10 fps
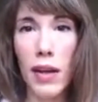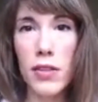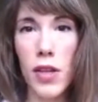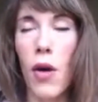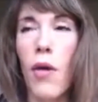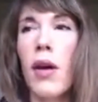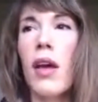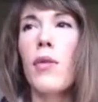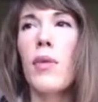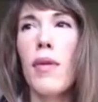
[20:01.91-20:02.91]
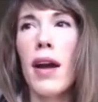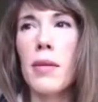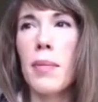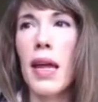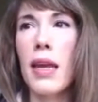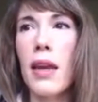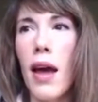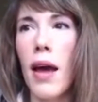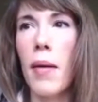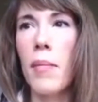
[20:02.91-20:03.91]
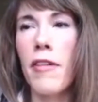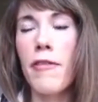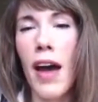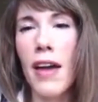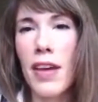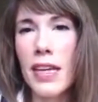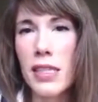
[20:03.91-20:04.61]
So we recommend a 5S,